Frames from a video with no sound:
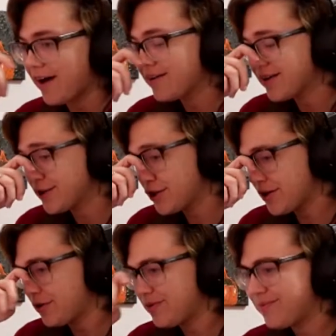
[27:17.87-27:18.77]
And
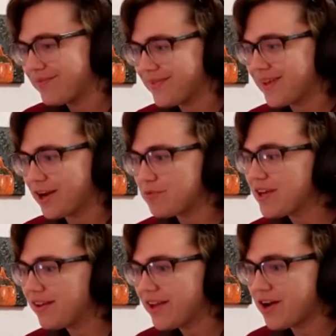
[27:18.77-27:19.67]
so, like,
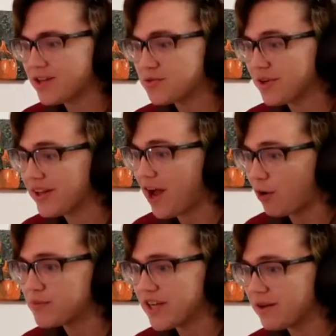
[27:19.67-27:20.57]
Amelia's really
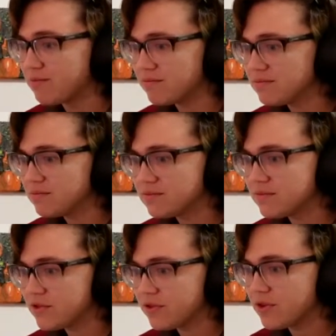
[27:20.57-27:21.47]
helped him
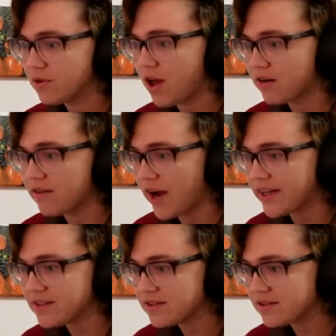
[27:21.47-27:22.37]
through a lot of
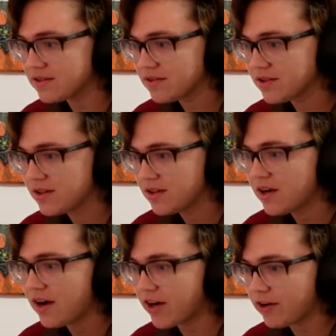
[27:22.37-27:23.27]
nights. I've
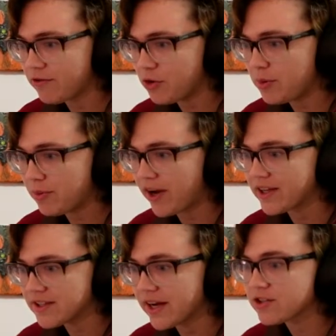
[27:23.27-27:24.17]
got a few people I can
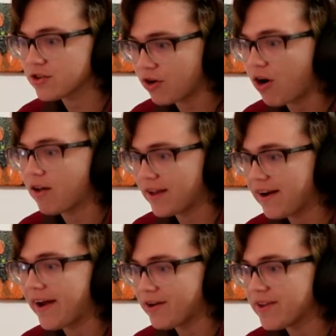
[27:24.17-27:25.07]
text or call at
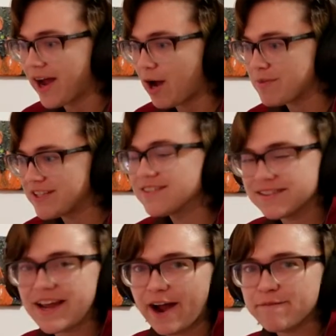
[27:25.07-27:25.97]
night when that happens.
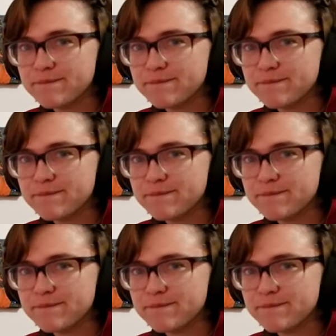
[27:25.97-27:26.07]
Yeah.